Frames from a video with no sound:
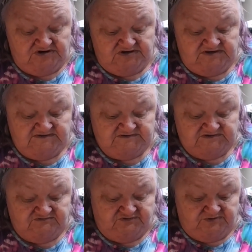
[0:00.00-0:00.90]

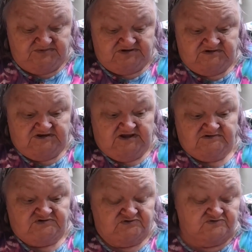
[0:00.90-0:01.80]
easy for me to
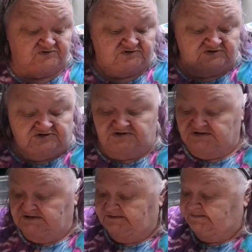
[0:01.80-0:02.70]
get to.
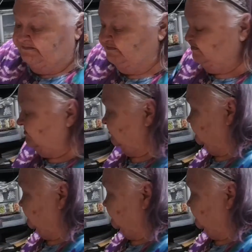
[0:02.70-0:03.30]
Let me